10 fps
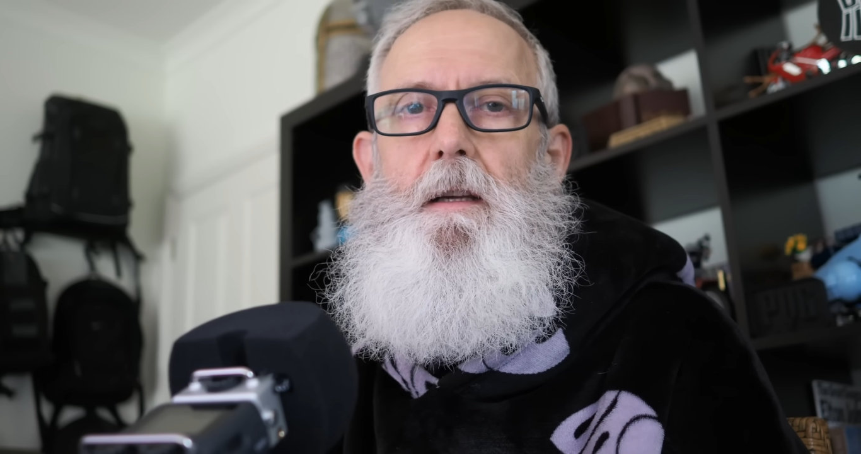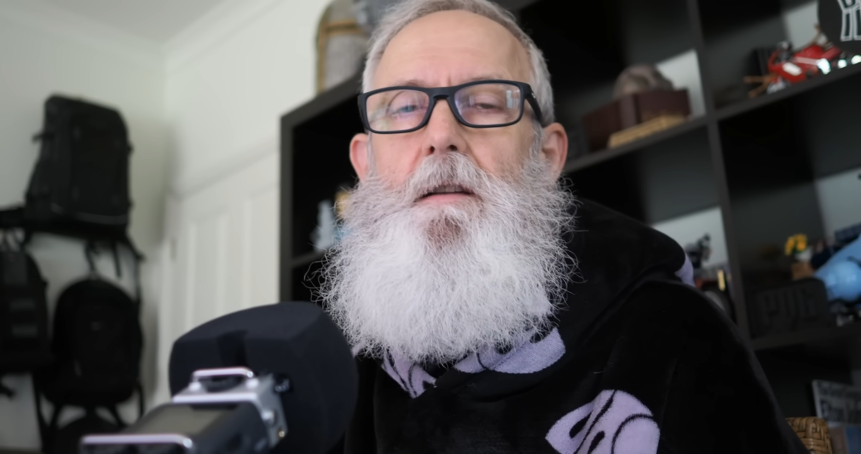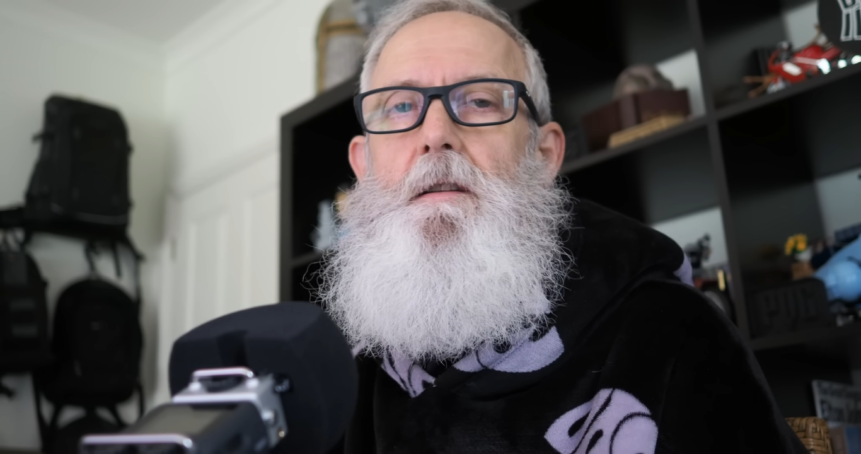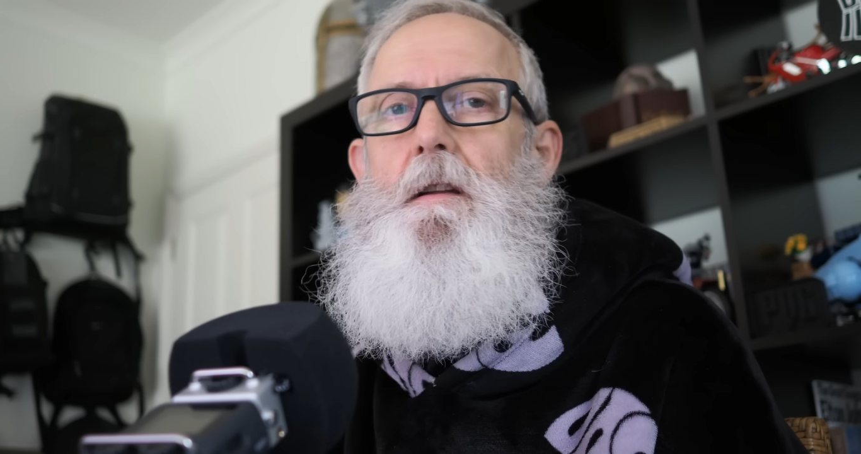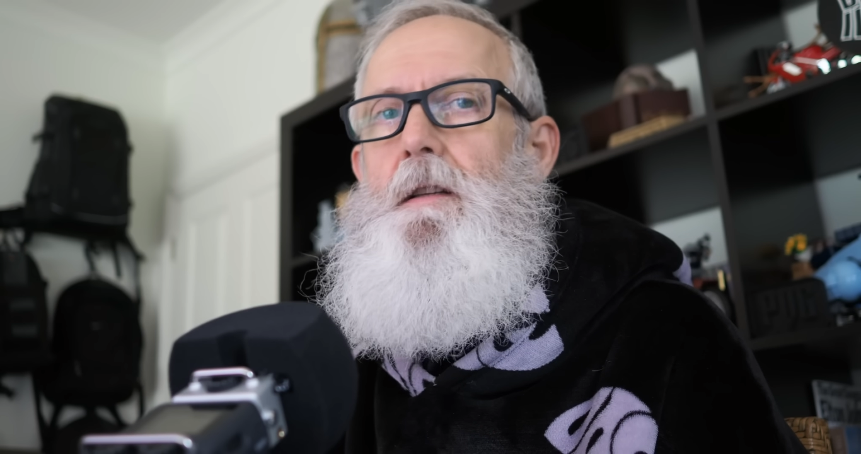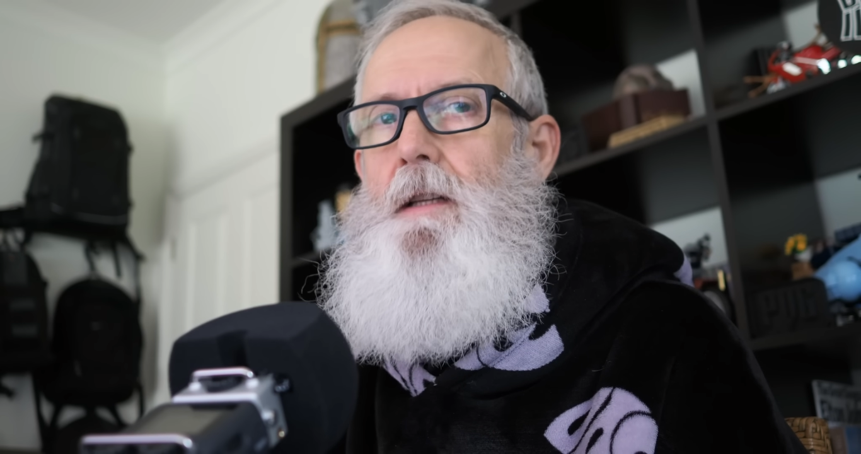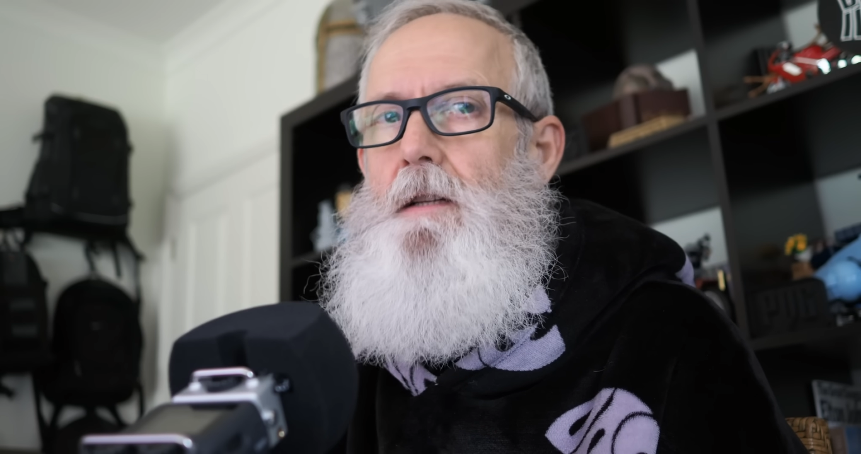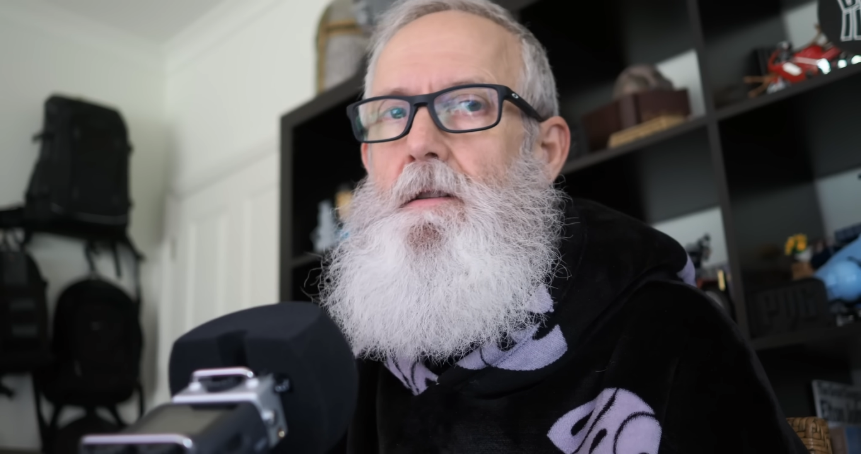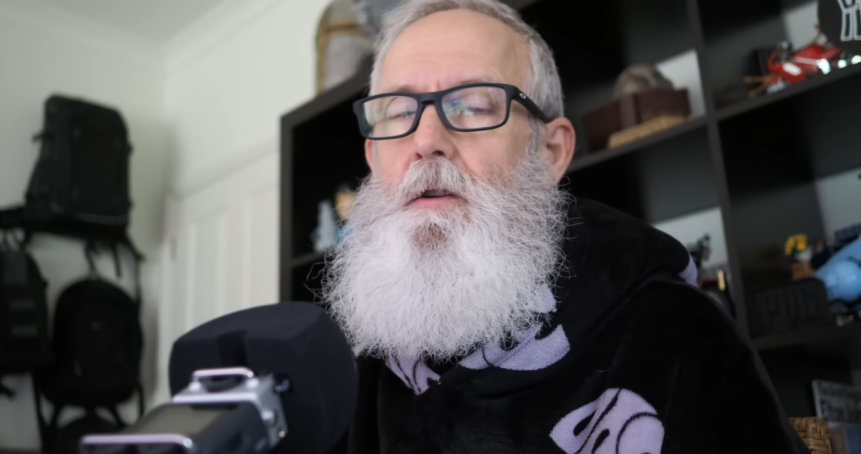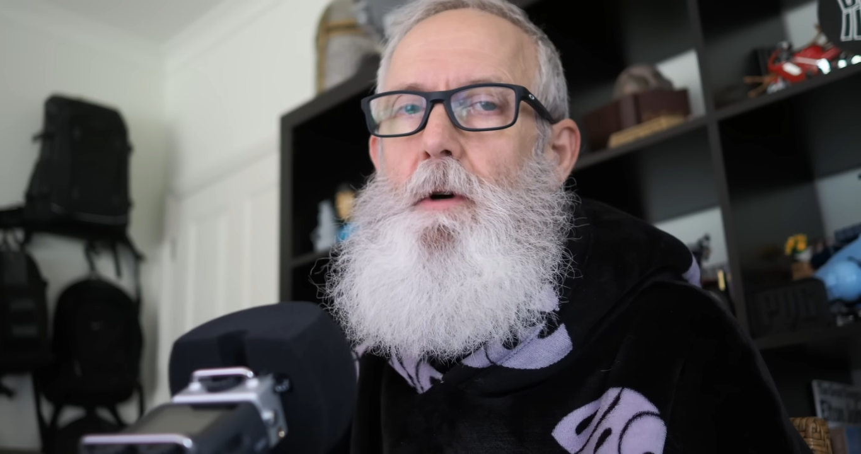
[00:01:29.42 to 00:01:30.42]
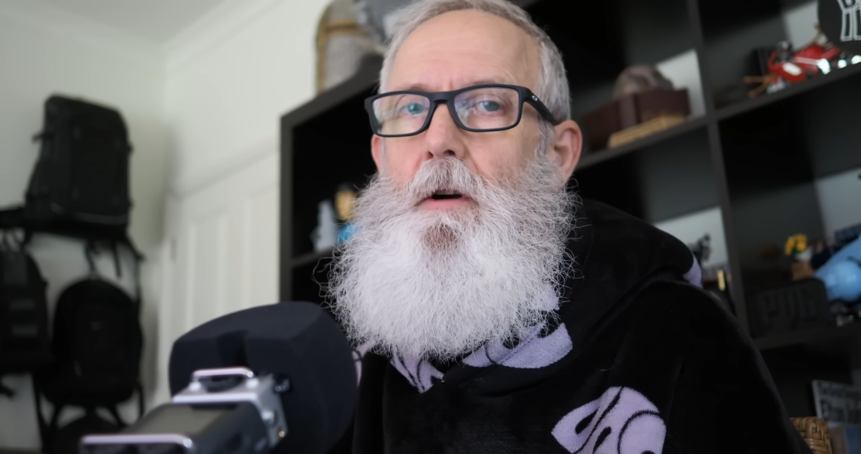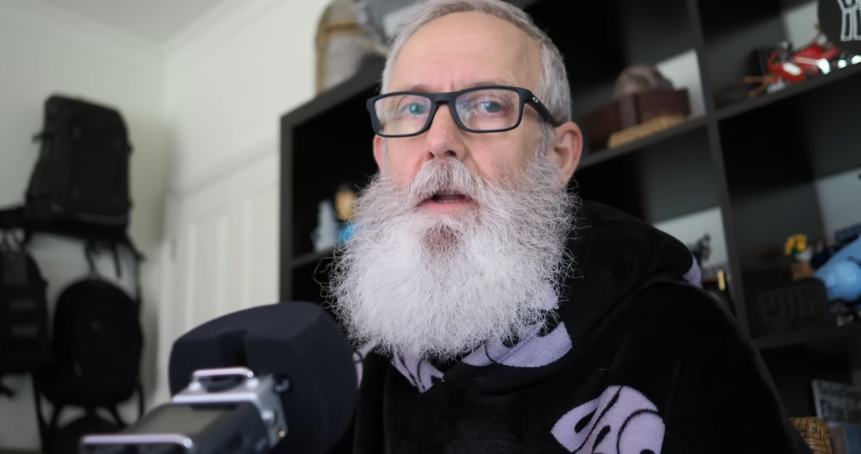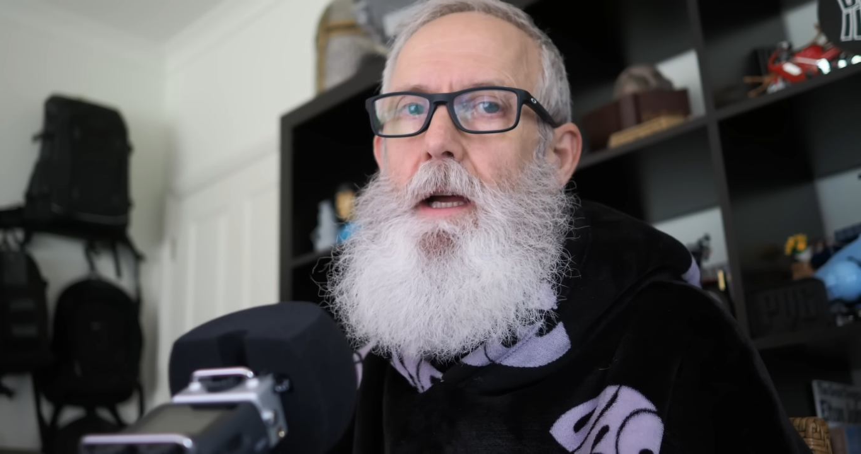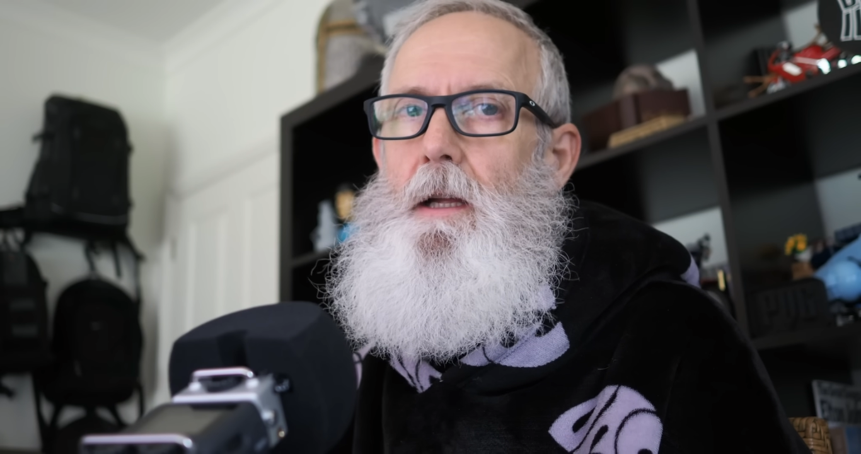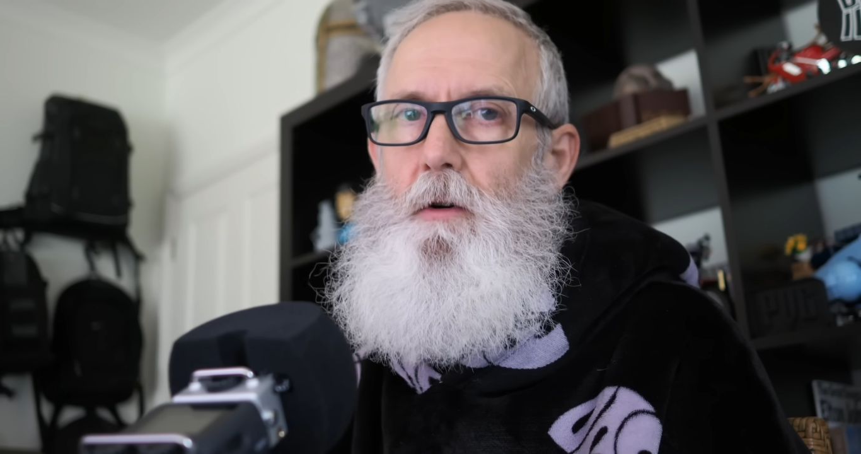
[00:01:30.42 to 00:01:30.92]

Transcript: Indian doesn't quote a